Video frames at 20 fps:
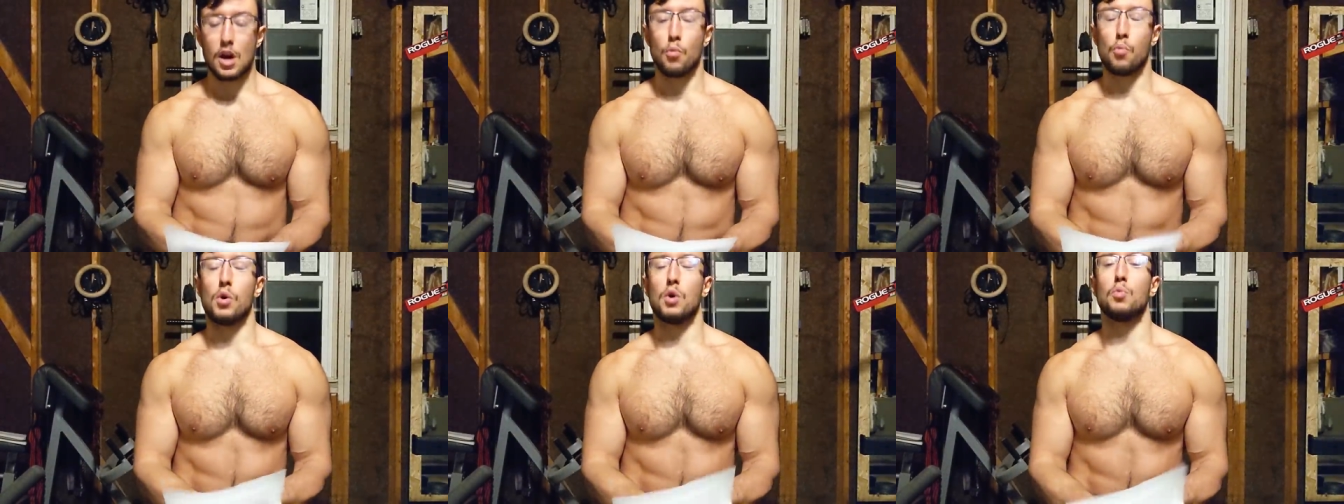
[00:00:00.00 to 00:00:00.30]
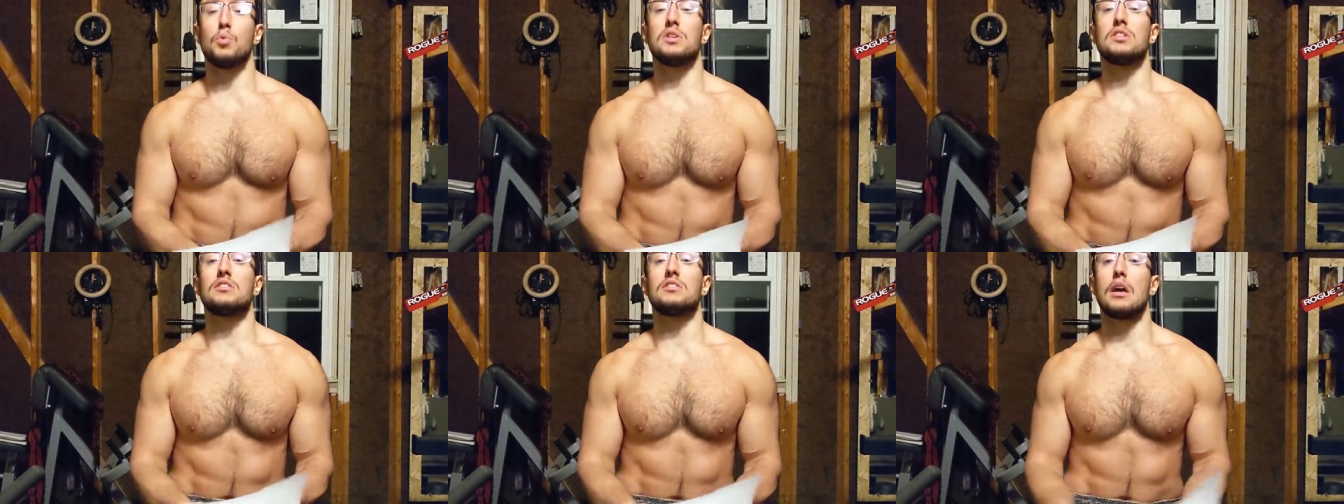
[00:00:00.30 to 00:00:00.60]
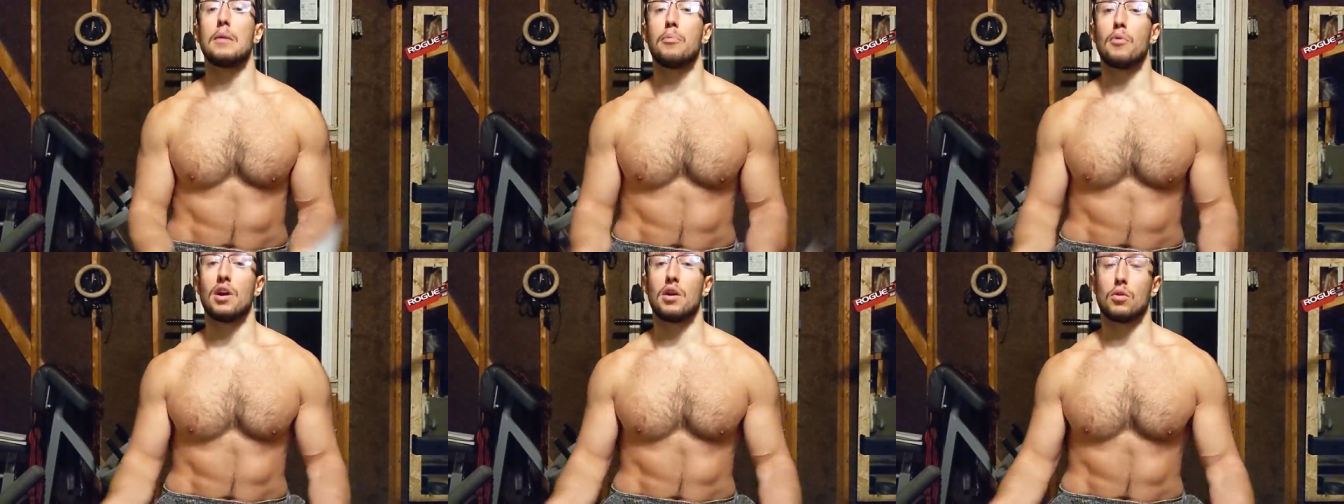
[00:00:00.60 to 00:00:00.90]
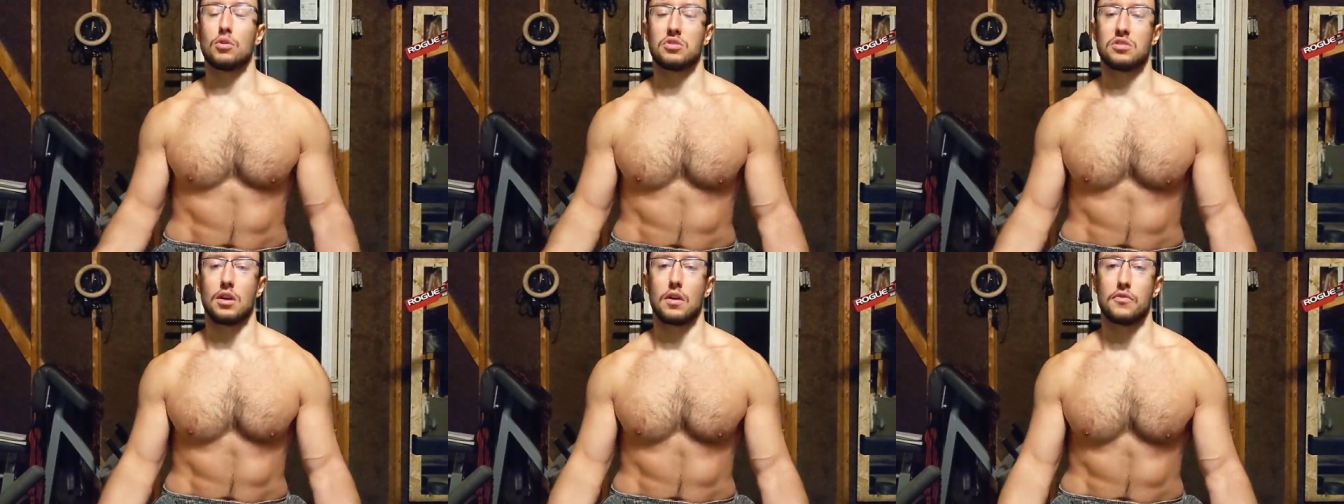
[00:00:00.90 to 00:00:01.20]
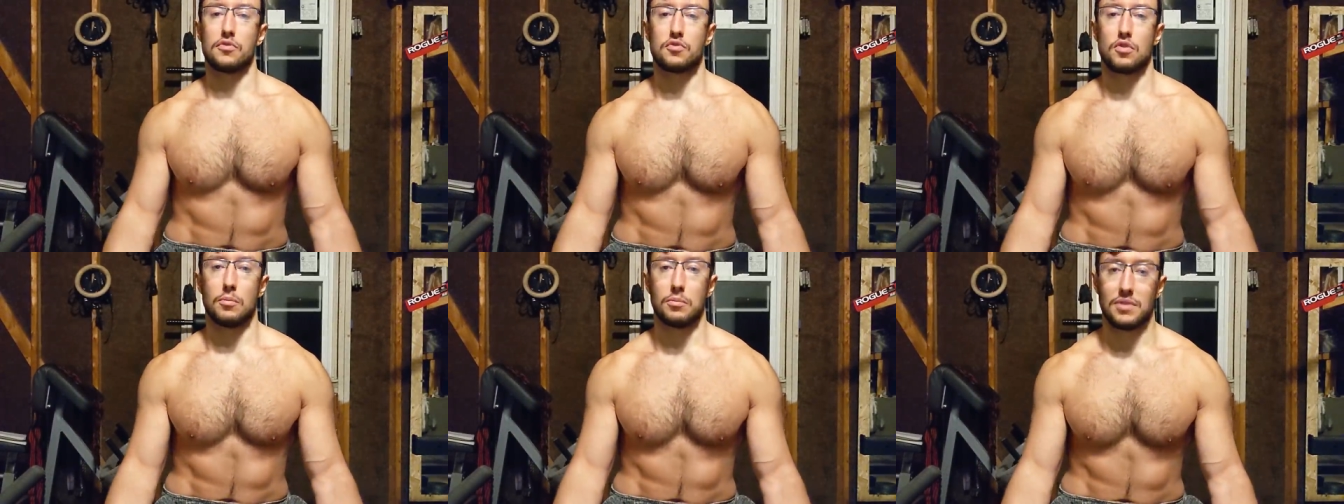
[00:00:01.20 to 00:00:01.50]
when we separate
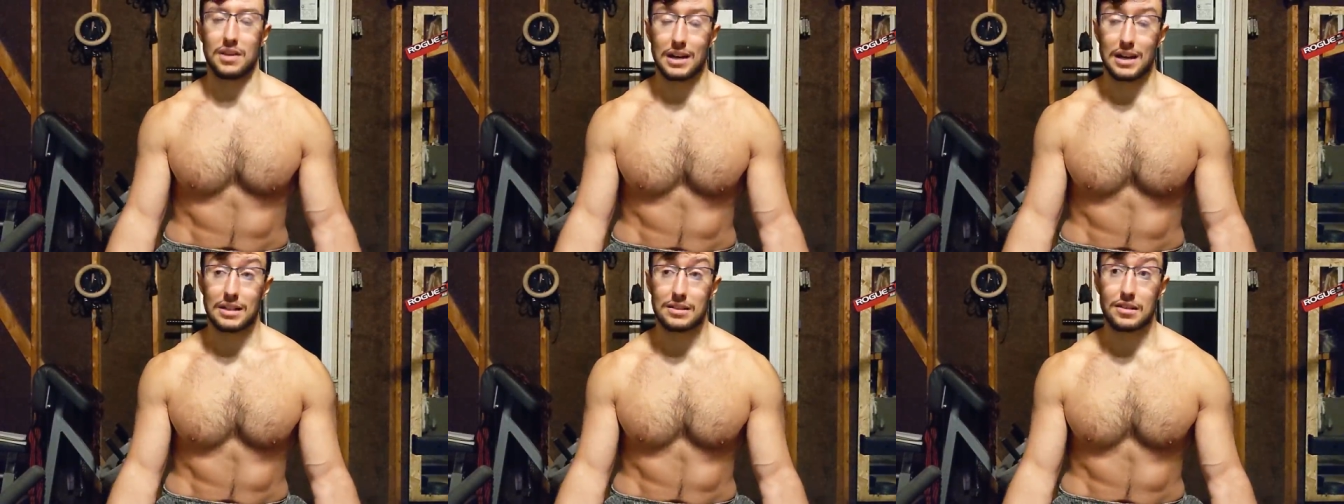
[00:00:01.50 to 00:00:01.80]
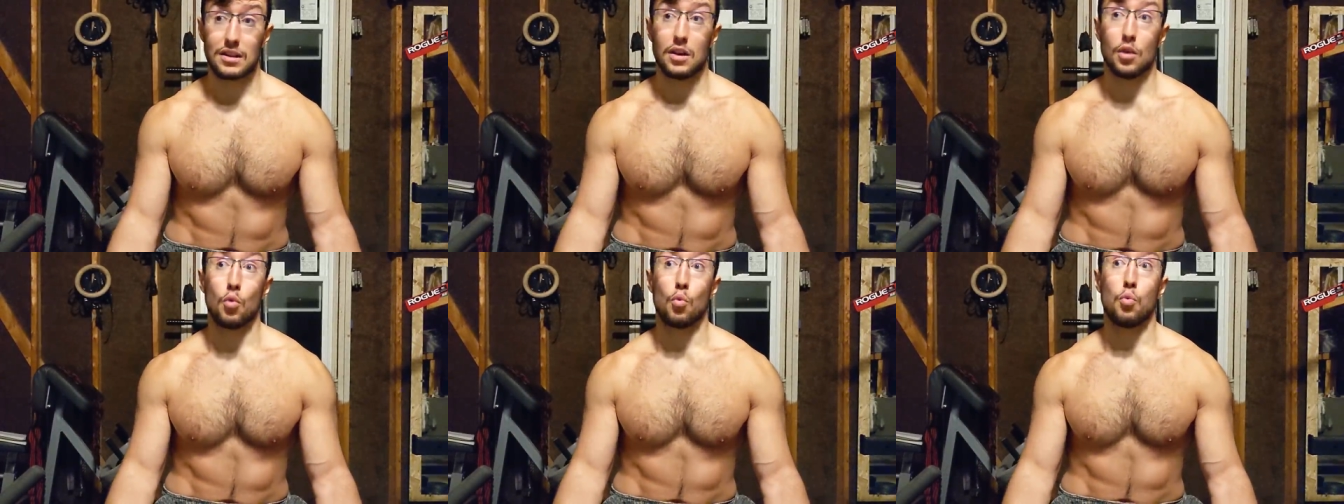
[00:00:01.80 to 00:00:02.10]
ourselves from that,